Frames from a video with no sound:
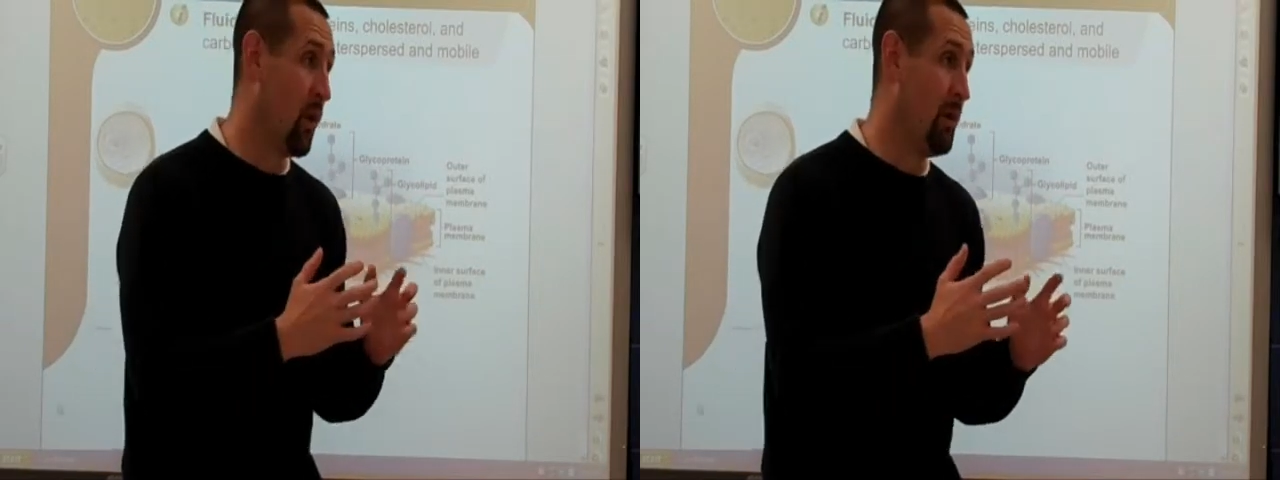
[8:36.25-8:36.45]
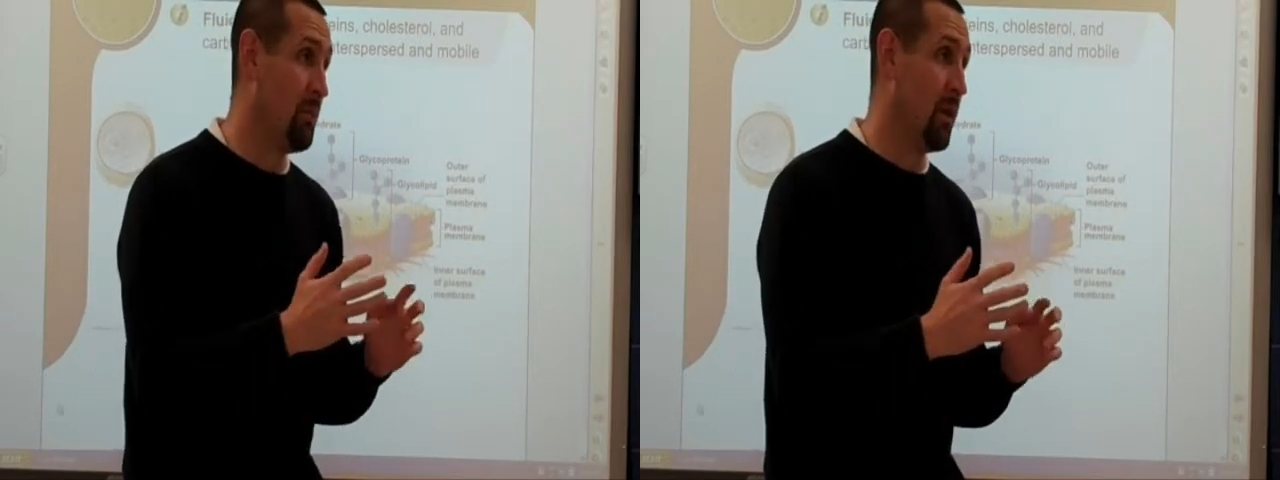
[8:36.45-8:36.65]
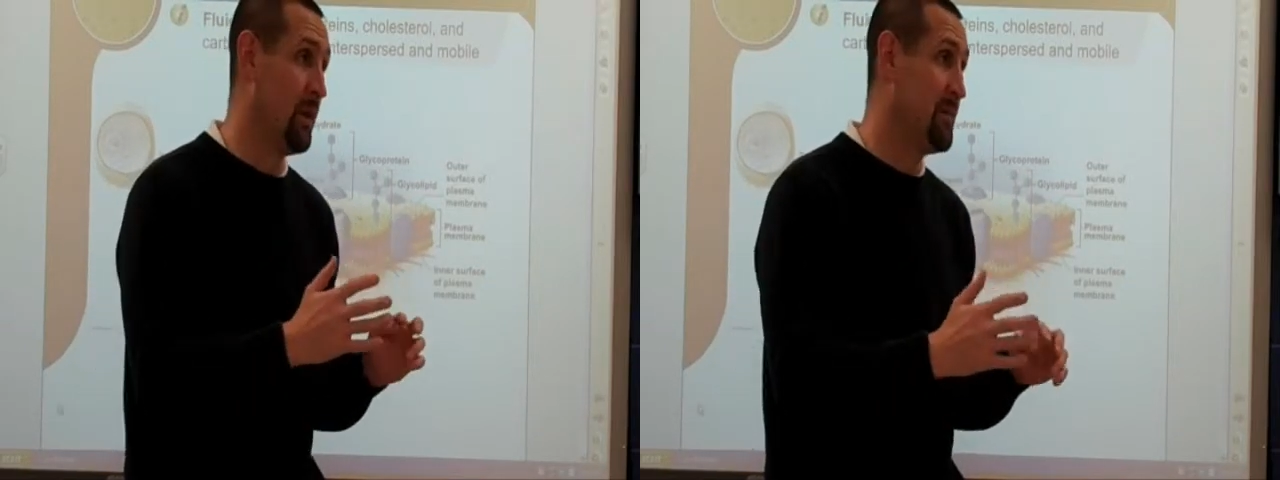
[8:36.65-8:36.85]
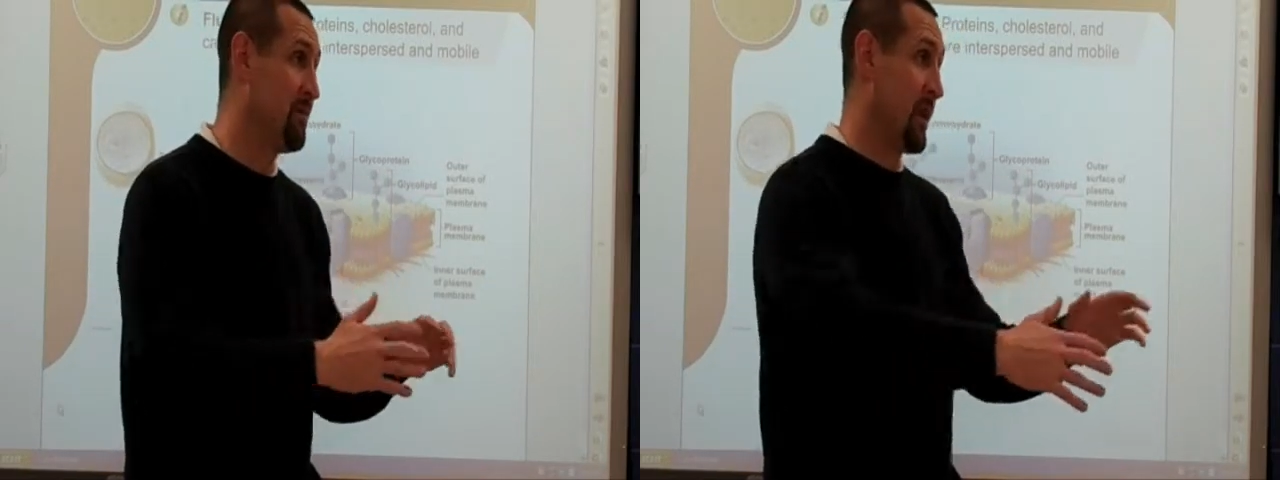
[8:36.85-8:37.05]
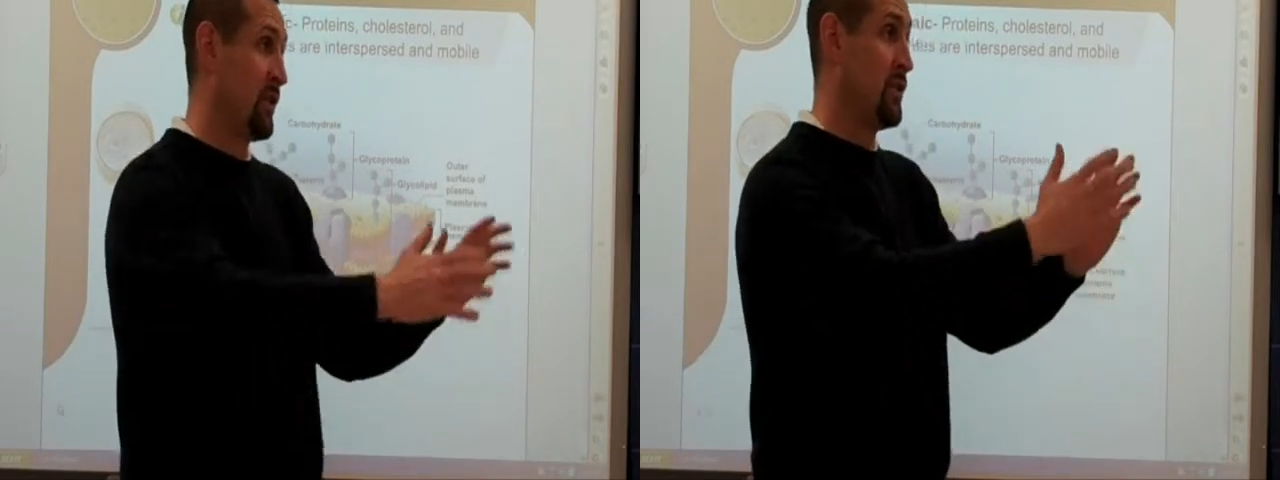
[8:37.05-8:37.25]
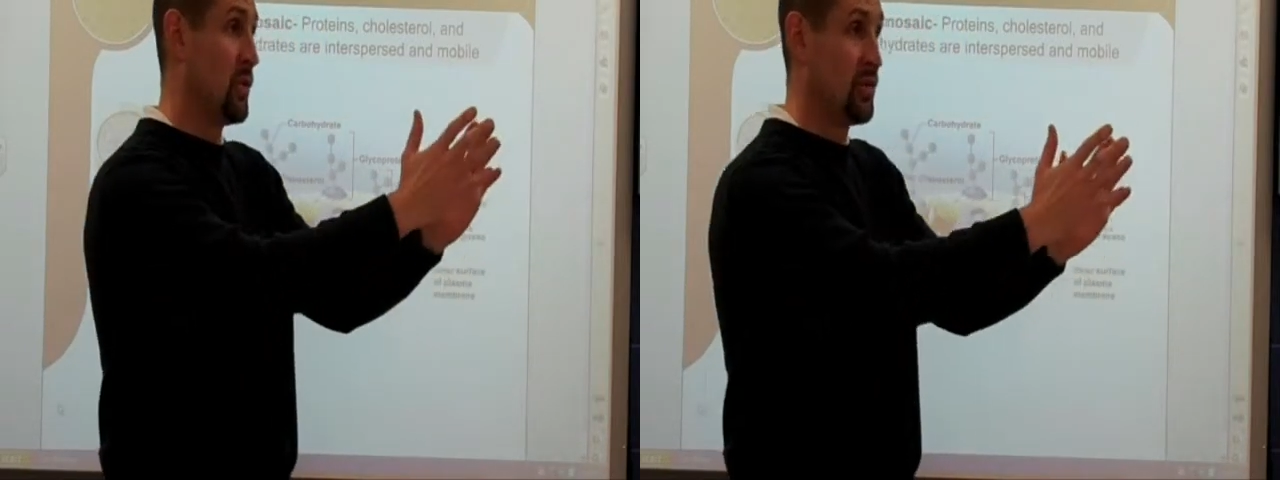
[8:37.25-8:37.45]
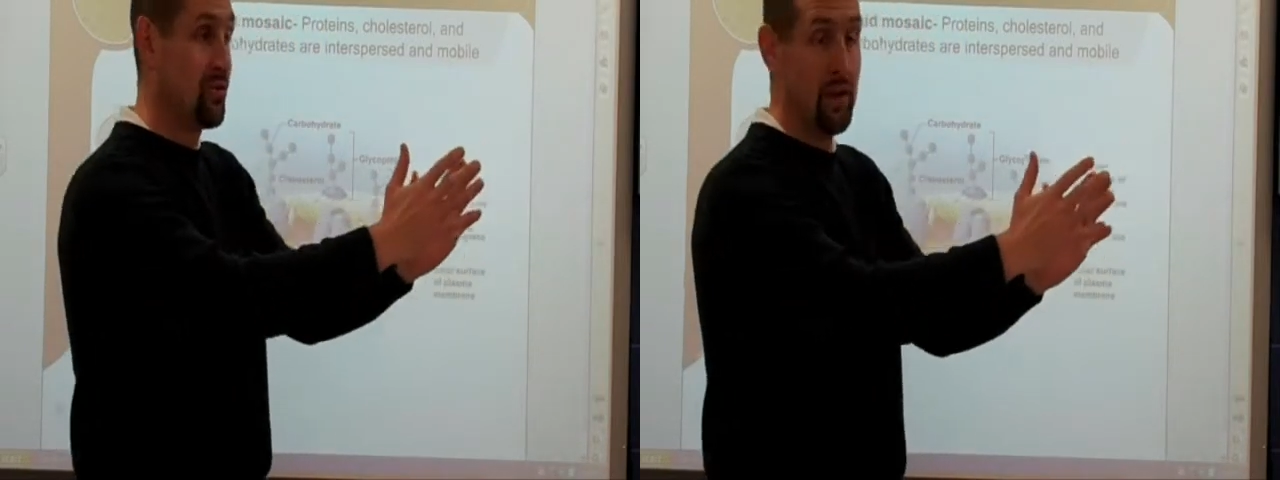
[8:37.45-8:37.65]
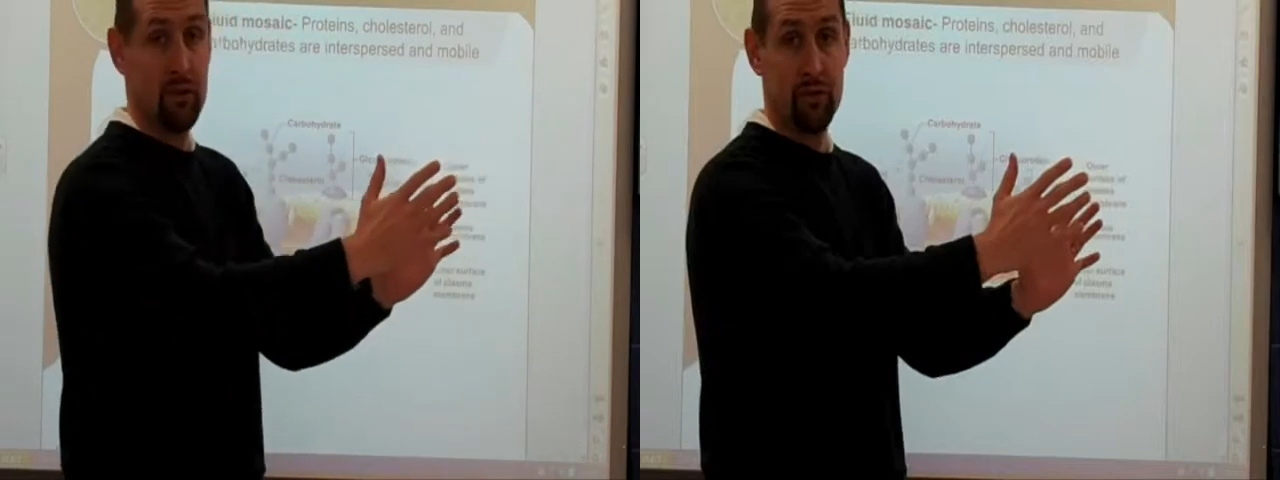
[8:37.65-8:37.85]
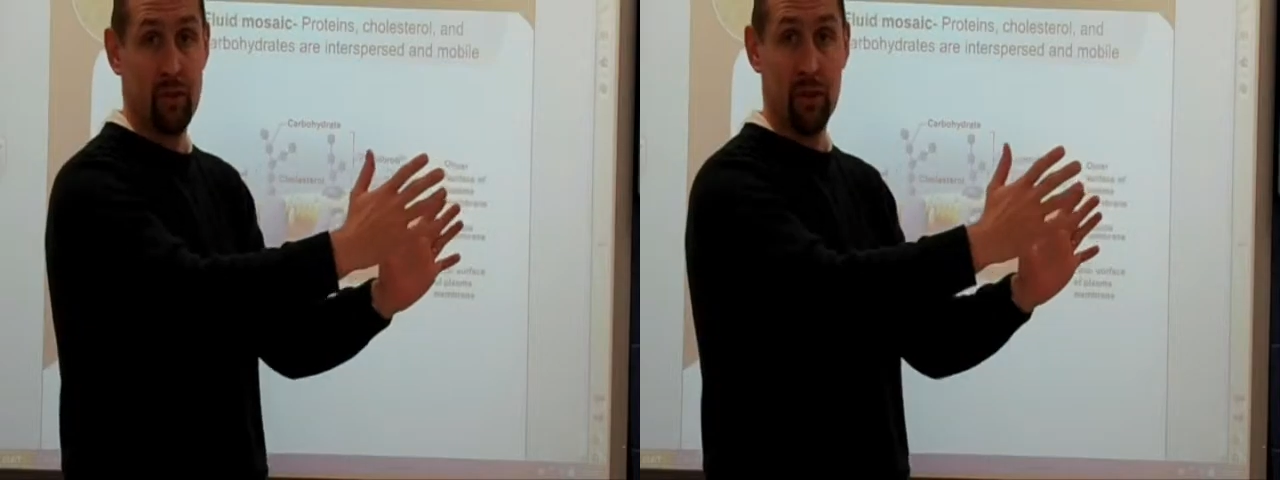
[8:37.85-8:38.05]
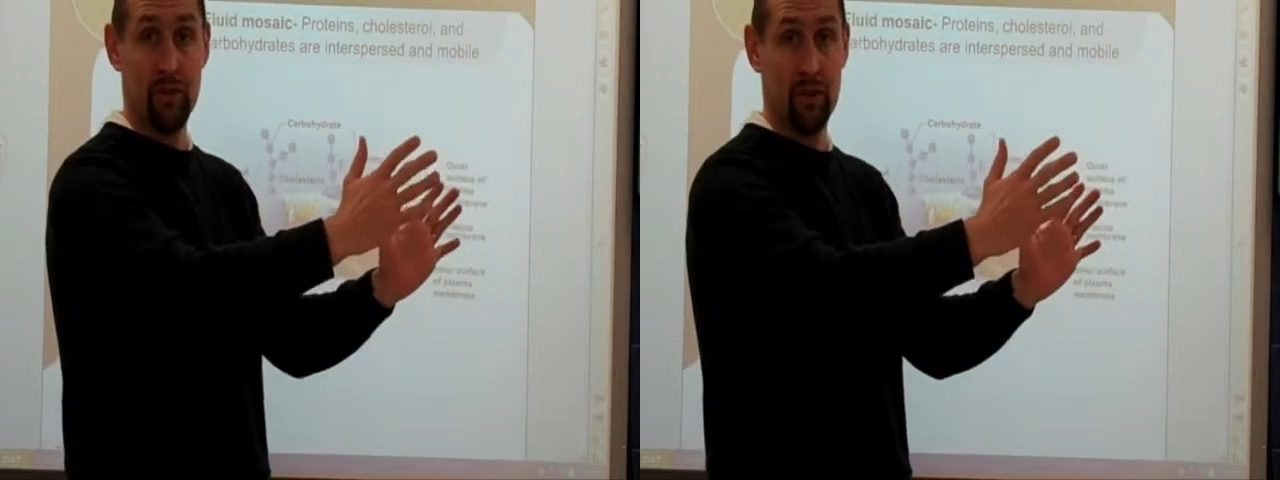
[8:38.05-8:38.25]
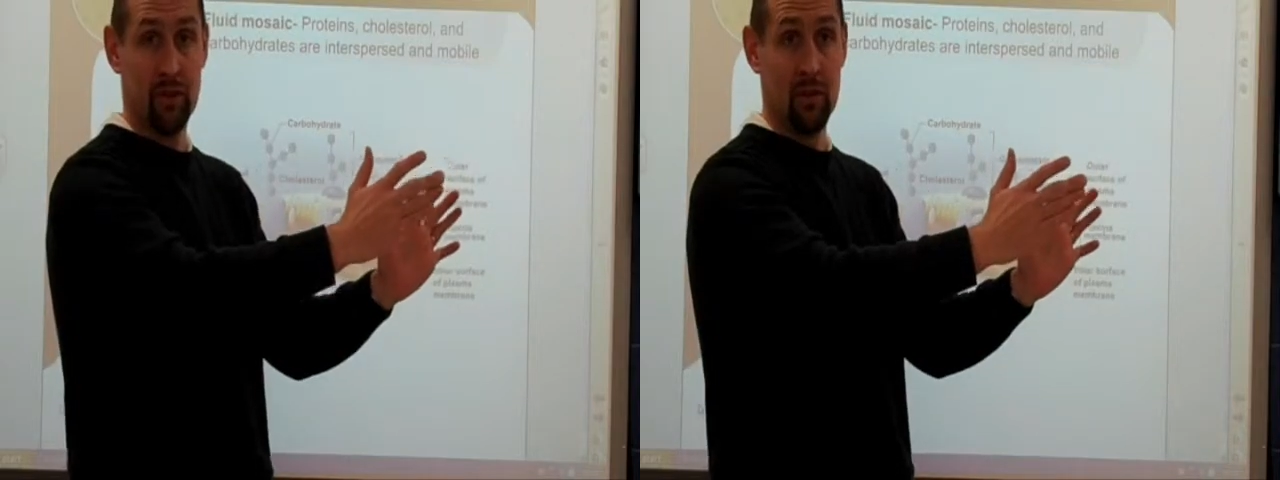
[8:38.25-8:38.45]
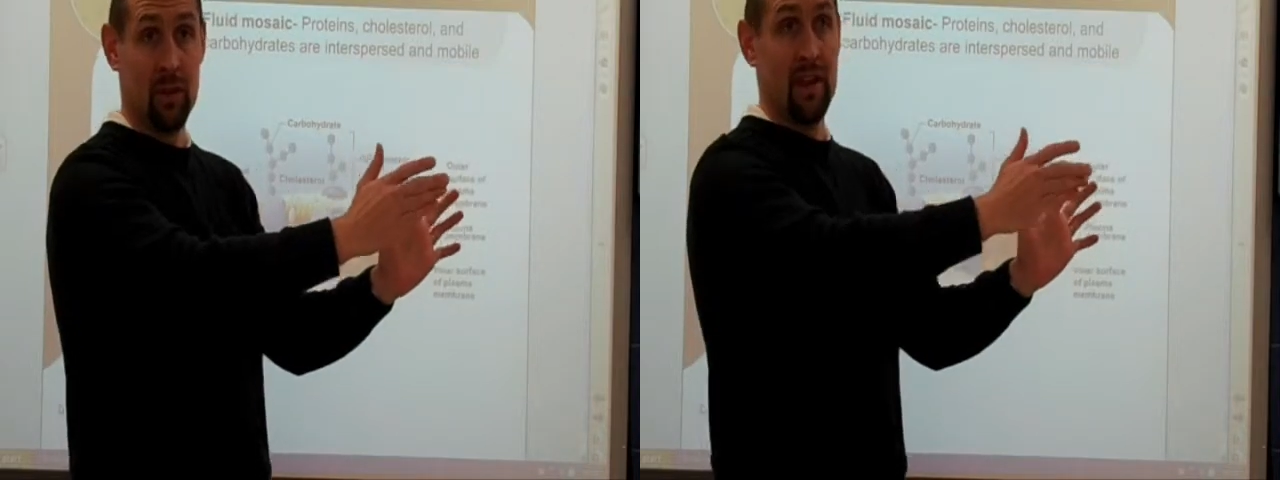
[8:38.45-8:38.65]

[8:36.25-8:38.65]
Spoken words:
at one moment, the door is right in front of you.